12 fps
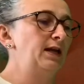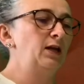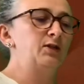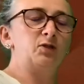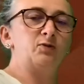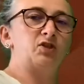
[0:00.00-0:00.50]

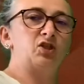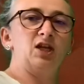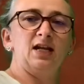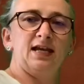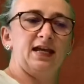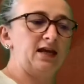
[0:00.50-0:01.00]
Too
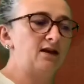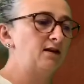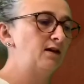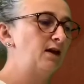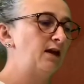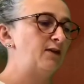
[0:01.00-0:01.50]
chilly!
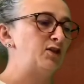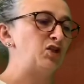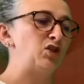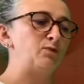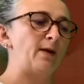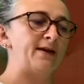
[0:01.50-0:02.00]
The
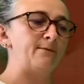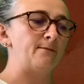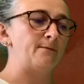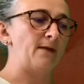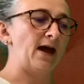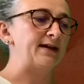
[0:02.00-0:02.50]

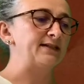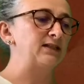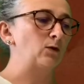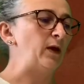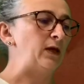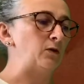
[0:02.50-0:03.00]
Gingerbread Man
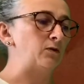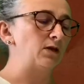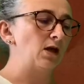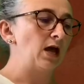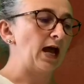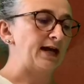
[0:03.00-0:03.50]
squealed
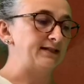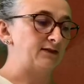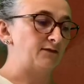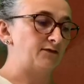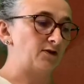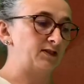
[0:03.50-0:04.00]
as the
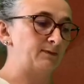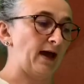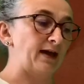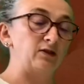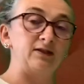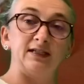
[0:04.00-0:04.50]
fox
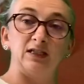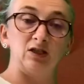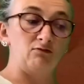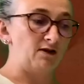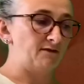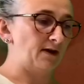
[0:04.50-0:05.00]
paddled into
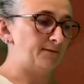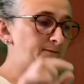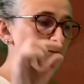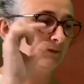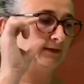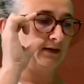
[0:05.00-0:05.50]
the river.
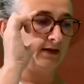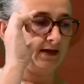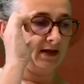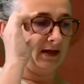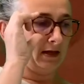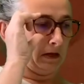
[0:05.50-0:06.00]

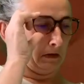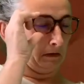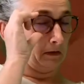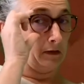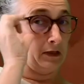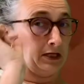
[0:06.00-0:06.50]

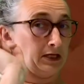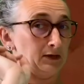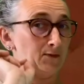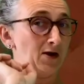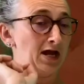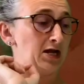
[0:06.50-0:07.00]

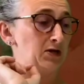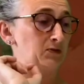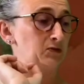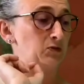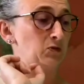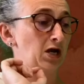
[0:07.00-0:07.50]
Then why
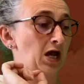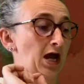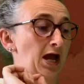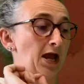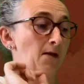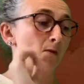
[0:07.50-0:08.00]
don't you
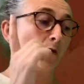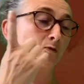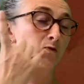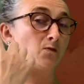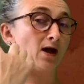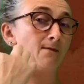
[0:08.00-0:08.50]
climb
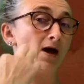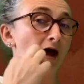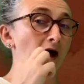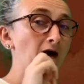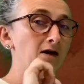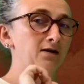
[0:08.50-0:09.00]
onto my
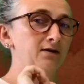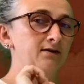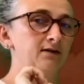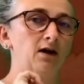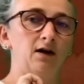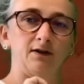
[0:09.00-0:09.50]
back?
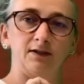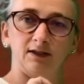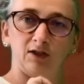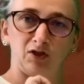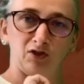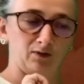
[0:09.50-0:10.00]
Asked the
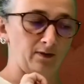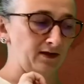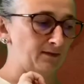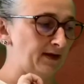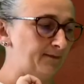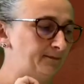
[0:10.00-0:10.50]
Gingerbread
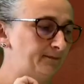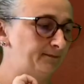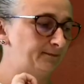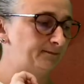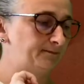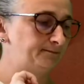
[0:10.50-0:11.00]
Man.
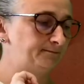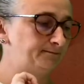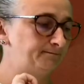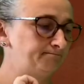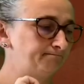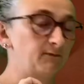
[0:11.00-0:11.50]

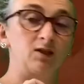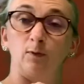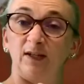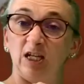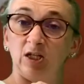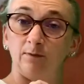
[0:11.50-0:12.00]
So
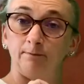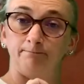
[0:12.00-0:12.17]
he did.